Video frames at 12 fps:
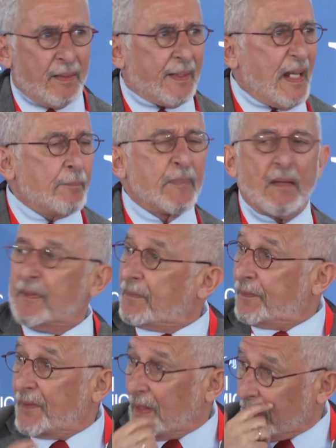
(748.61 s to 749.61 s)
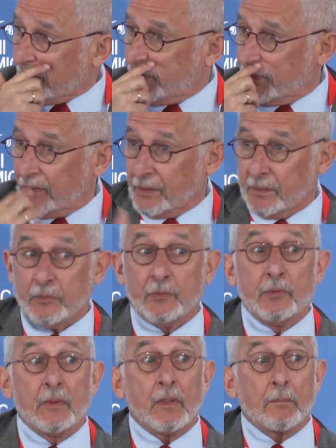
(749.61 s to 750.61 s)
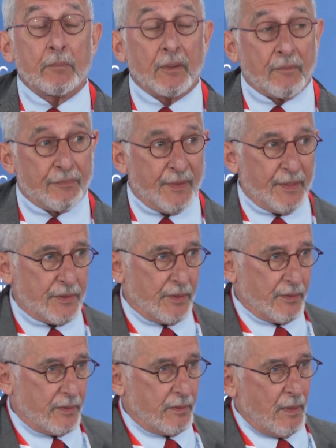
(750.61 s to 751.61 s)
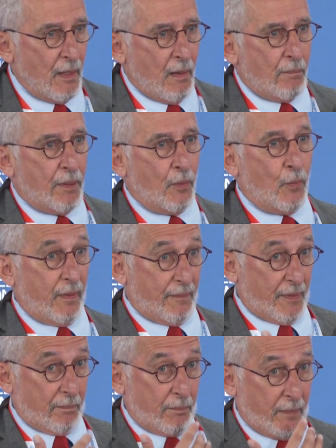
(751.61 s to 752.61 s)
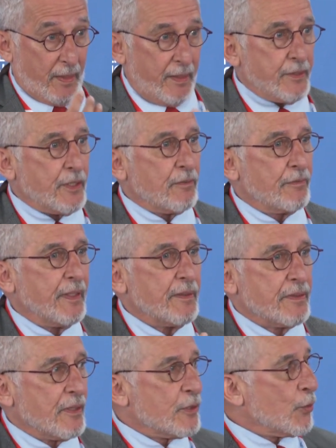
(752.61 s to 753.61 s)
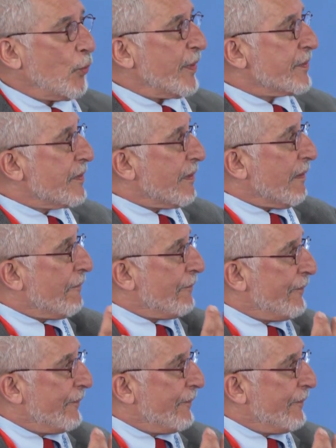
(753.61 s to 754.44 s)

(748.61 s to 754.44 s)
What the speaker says: Camp David failed for a number of reasons, but one of the major reasons was the